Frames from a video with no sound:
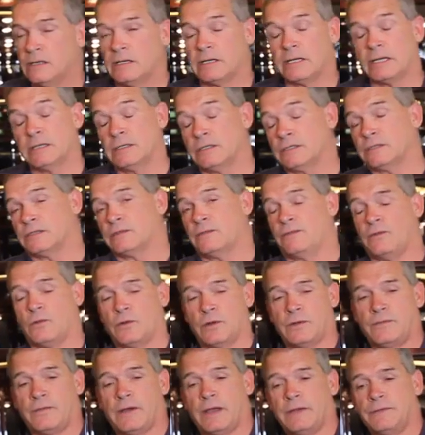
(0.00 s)
Again, this is a
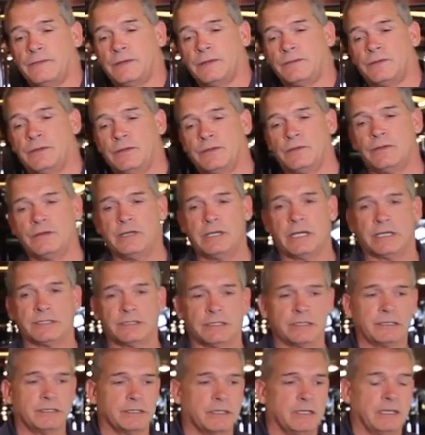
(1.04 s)
4553
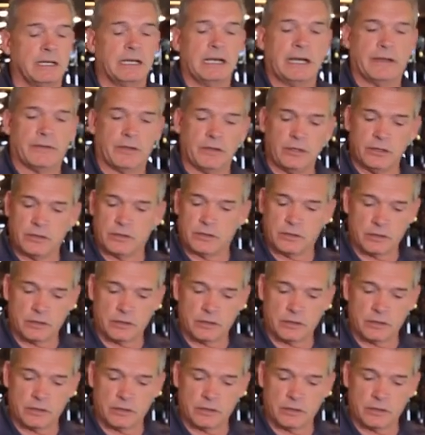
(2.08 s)
Essex. I think you're going to